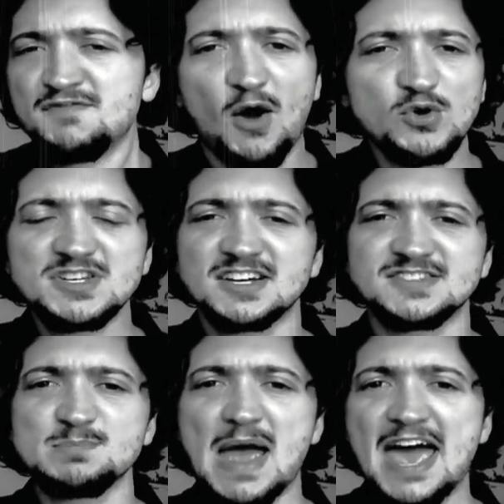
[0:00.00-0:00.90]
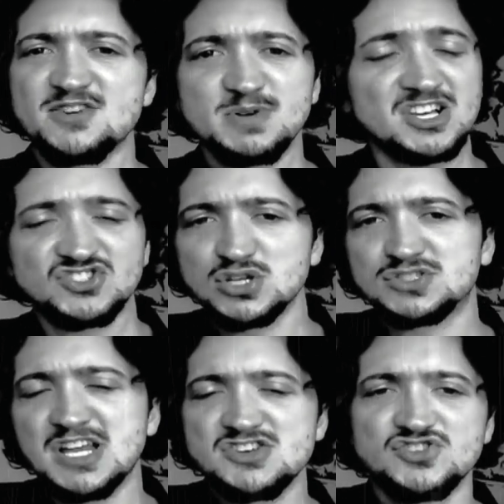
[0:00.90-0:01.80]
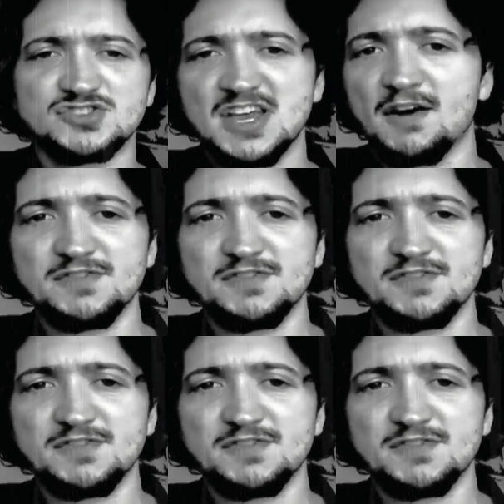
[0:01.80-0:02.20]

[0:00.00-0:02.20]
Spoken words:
voting doesn't matter because you said yourself